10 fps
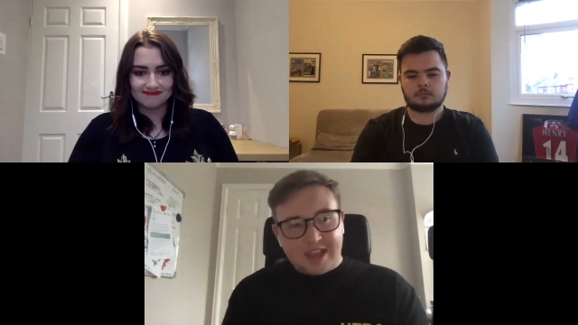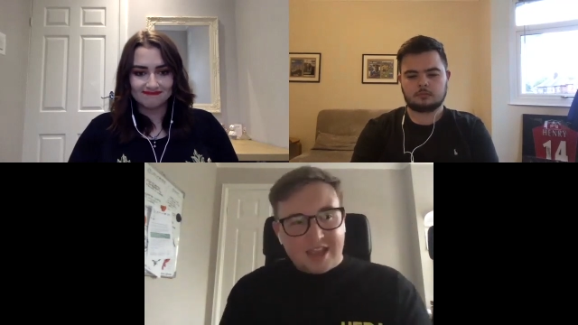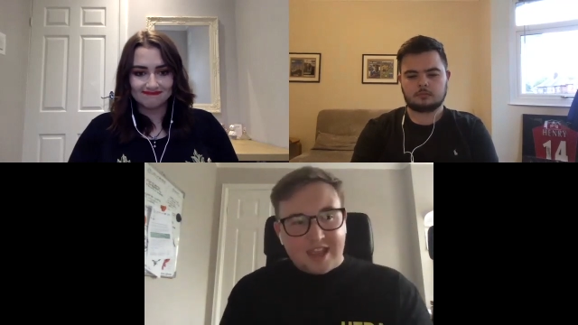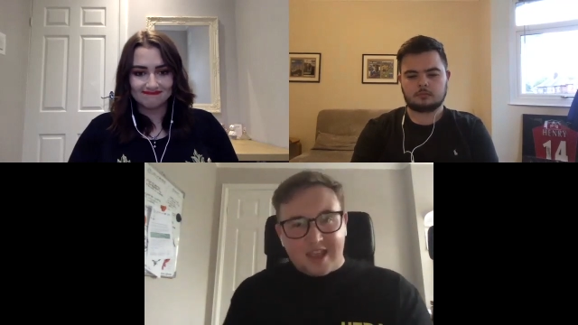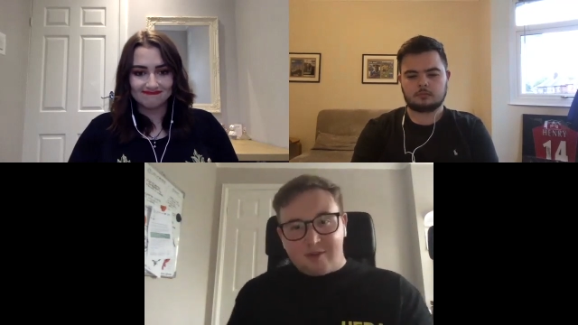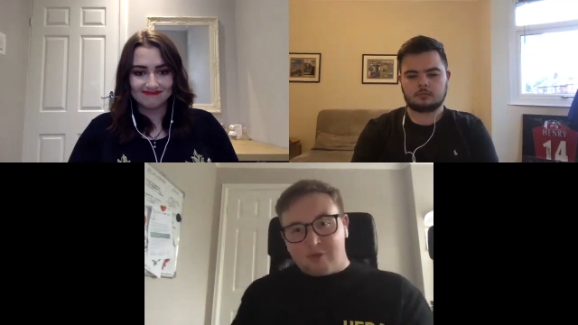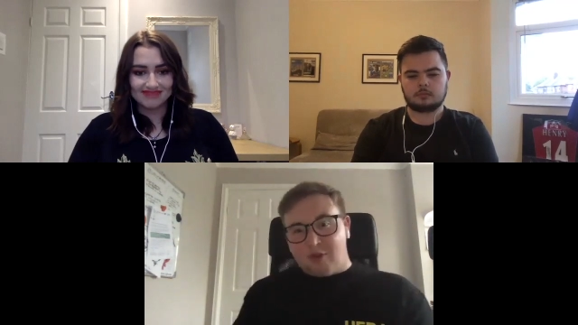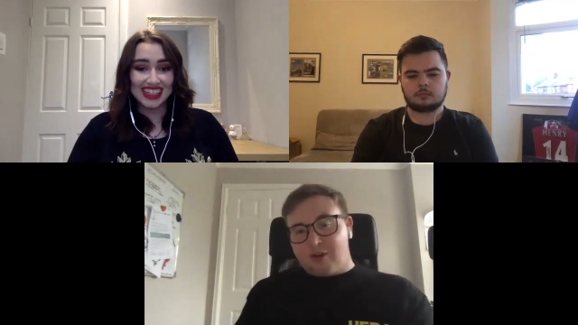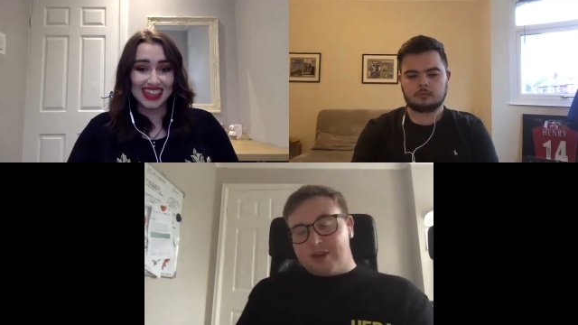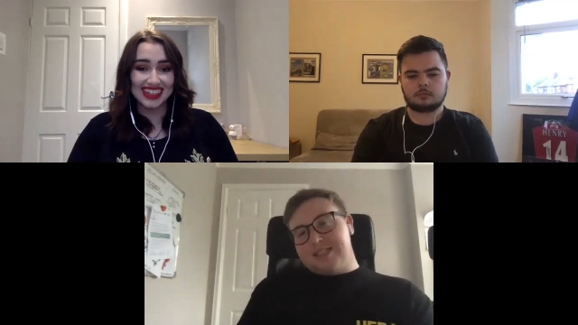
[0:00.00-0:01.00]
Speaker 1: if we're
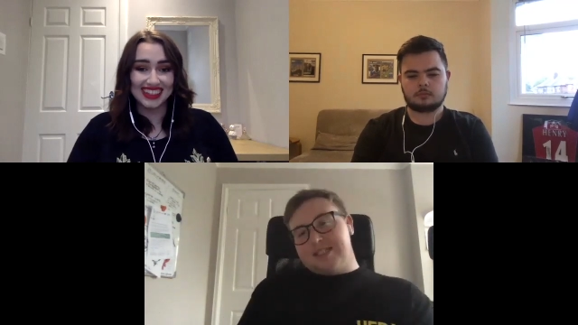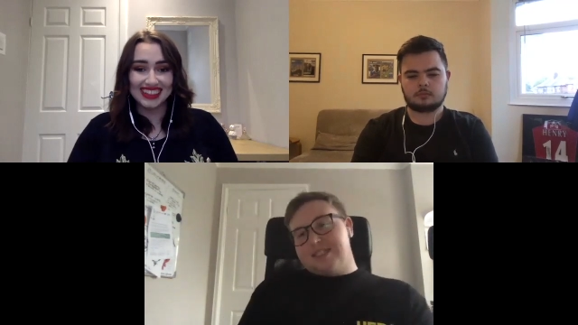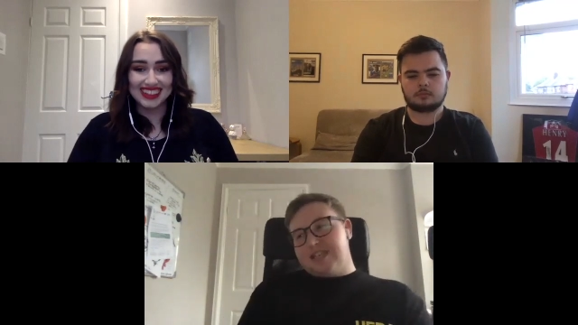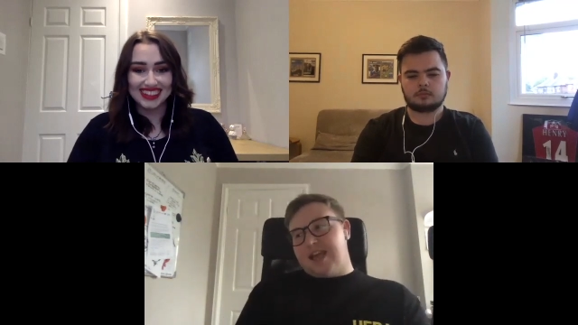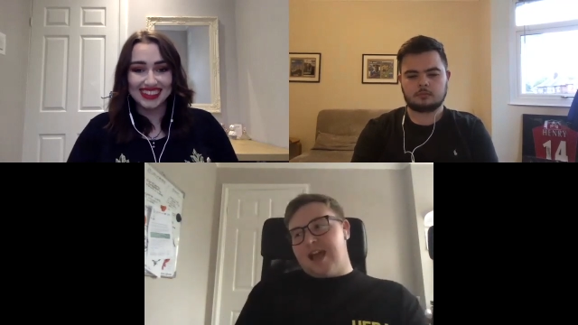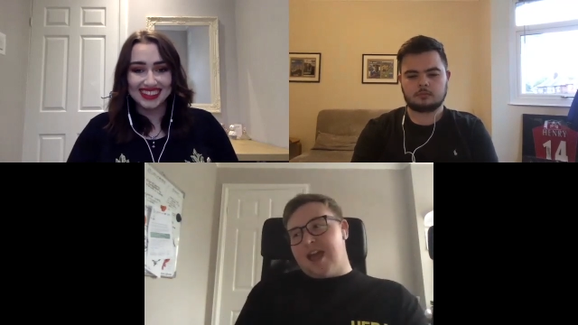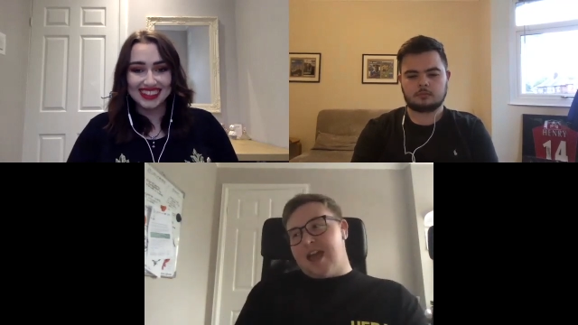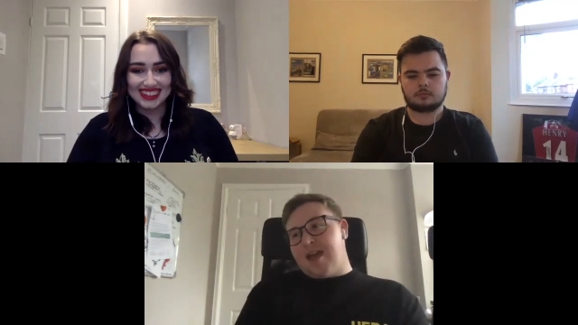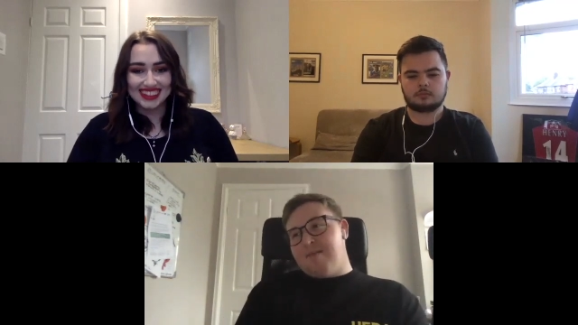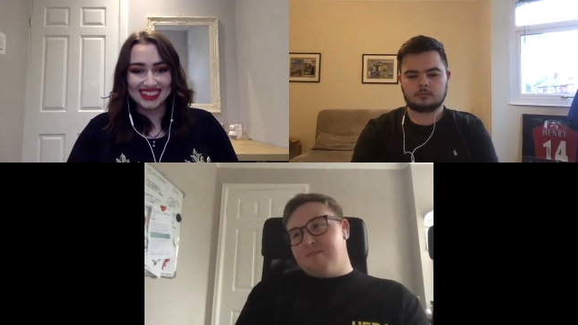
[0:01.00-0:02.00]
honest.
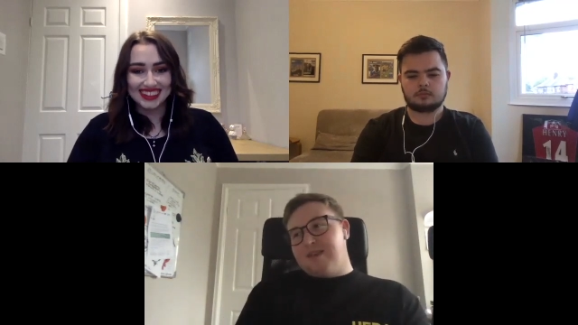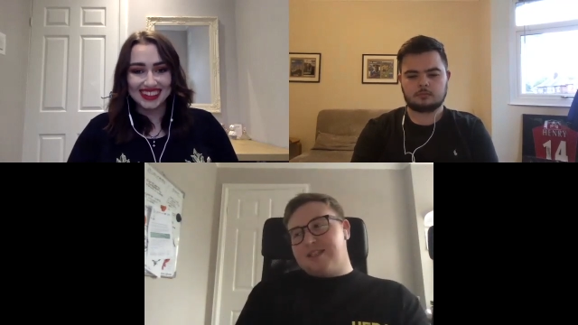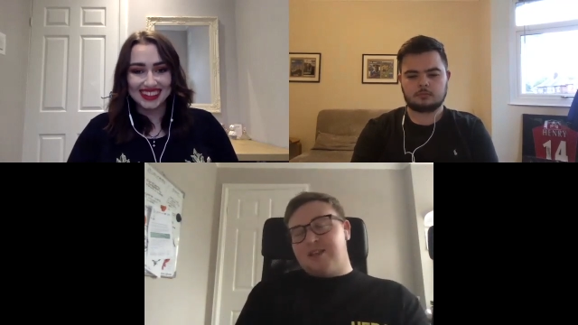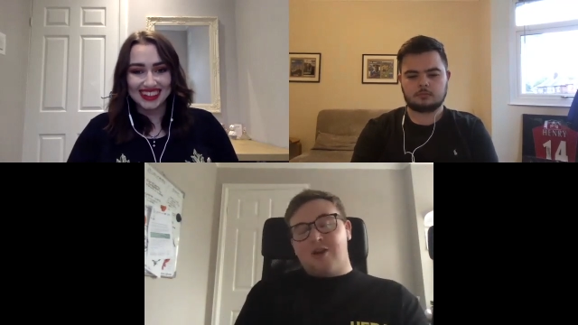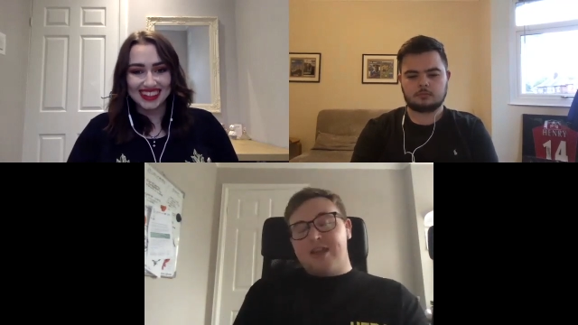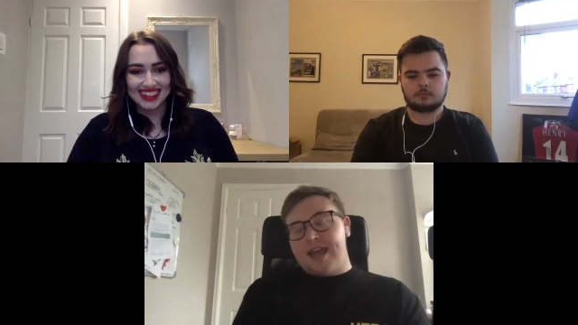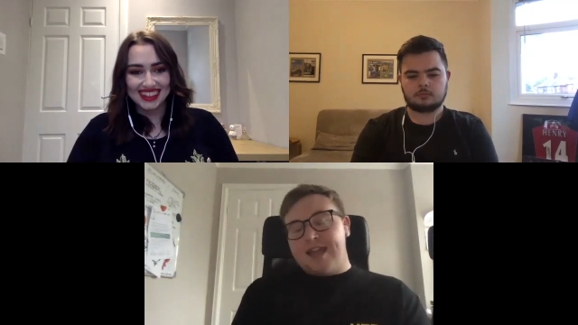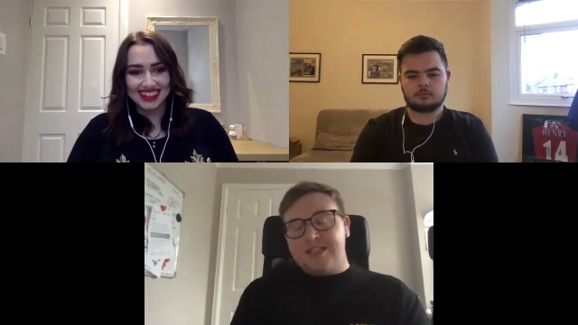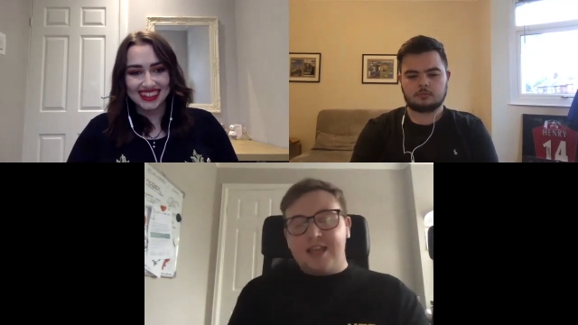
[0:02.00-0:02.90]
Um, so yeah, it's a,